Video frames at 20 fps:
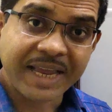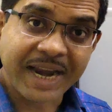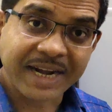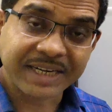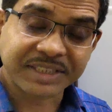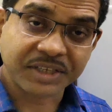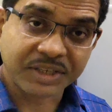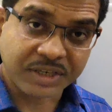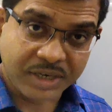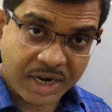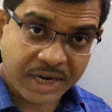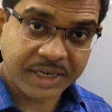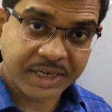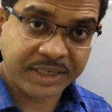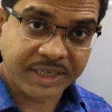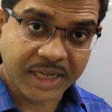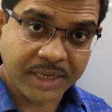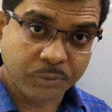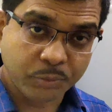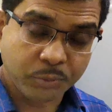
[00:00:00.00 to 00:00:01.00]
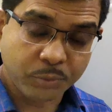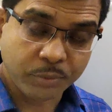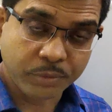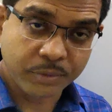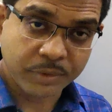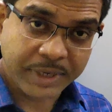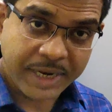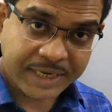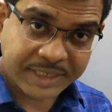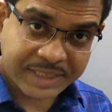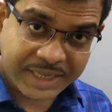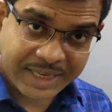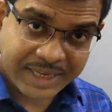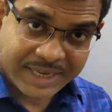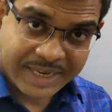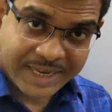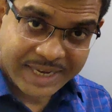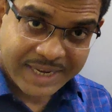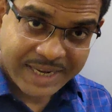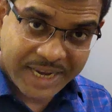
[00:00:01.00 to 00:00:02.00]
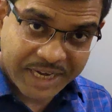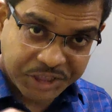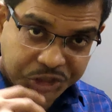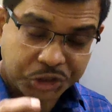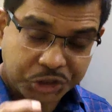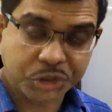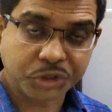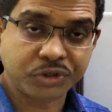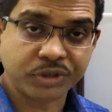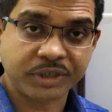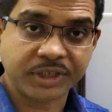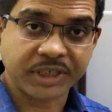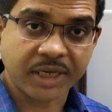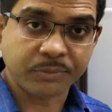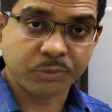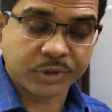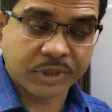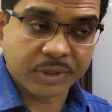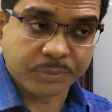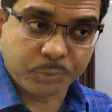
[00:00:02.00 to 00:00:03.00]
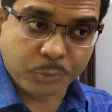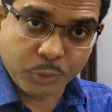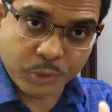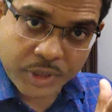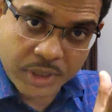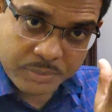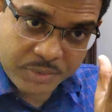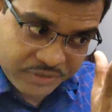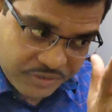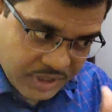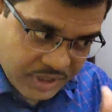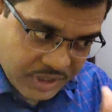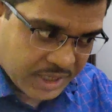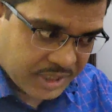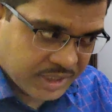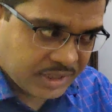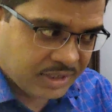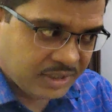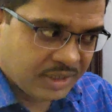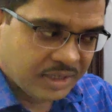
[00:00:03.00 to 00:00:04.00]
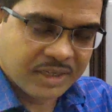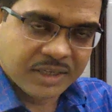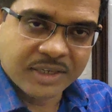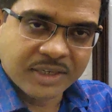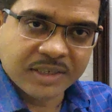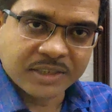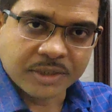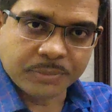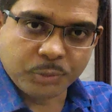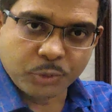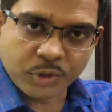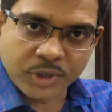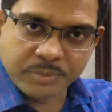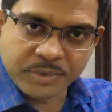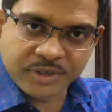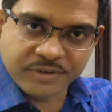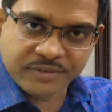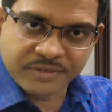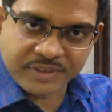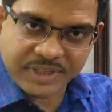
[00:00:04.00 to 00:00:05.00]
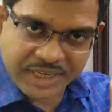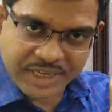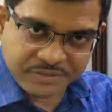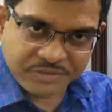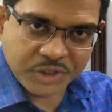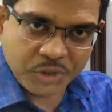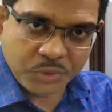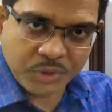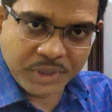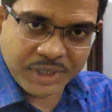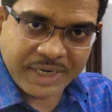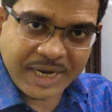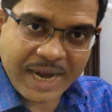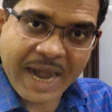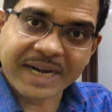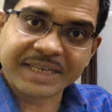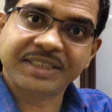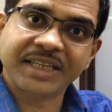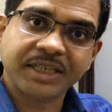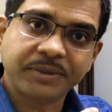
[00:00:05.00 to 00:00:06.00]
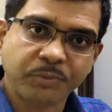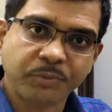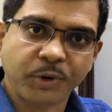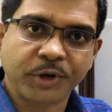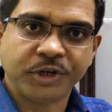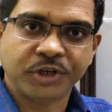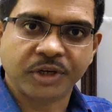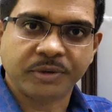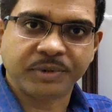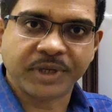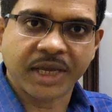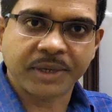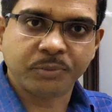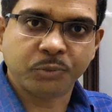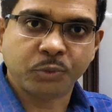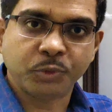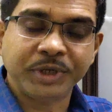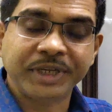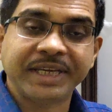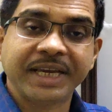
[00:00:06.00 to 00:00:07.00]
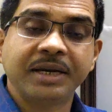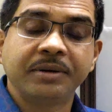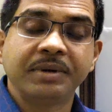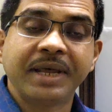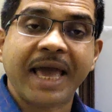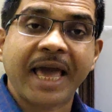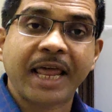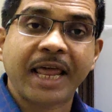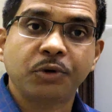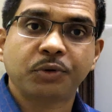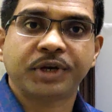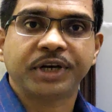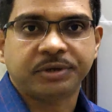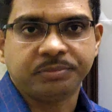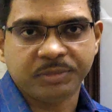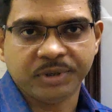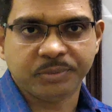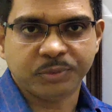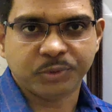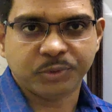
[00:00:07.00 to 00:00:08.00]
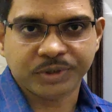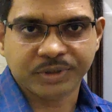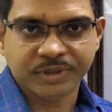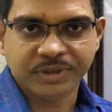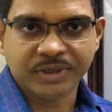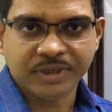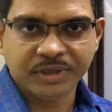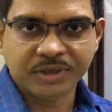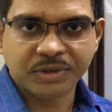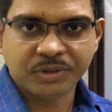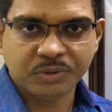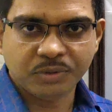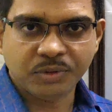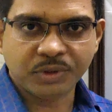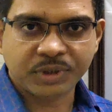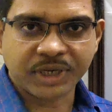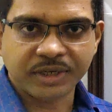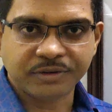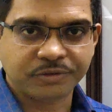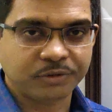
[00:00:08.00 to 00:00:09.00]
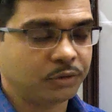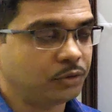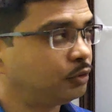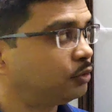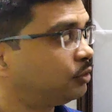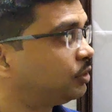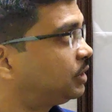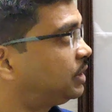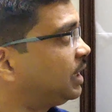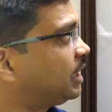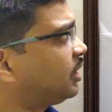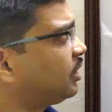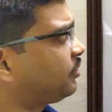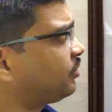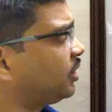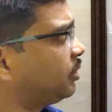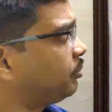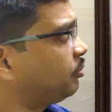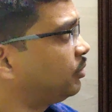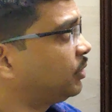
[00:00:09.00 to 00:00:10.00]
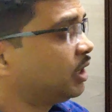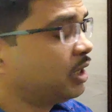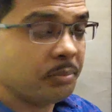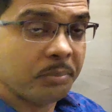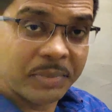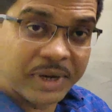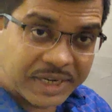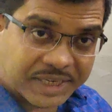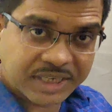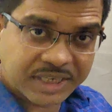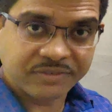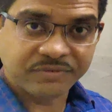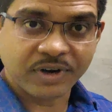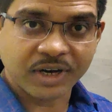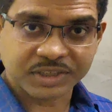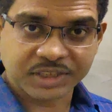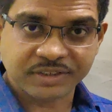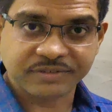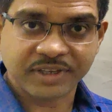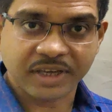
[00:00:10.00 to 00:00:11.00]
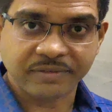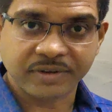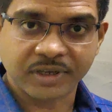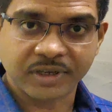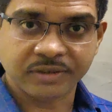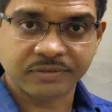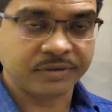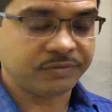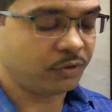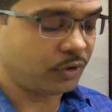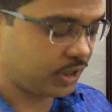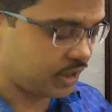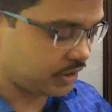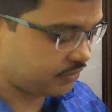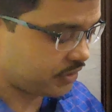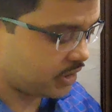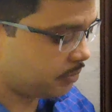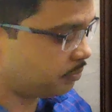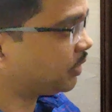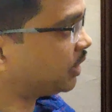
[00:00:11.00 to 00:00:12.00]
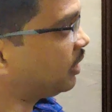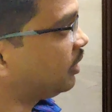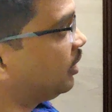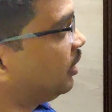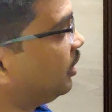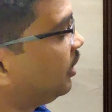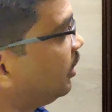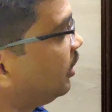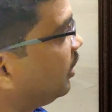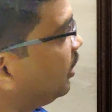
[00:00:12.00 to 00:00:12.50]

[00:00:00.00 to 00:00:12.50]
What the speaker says: at the run time, at the execution time, when the program is running, the program is executing, at that point of time we can allocate memory. Okay, so there are some built-in functions available. For example,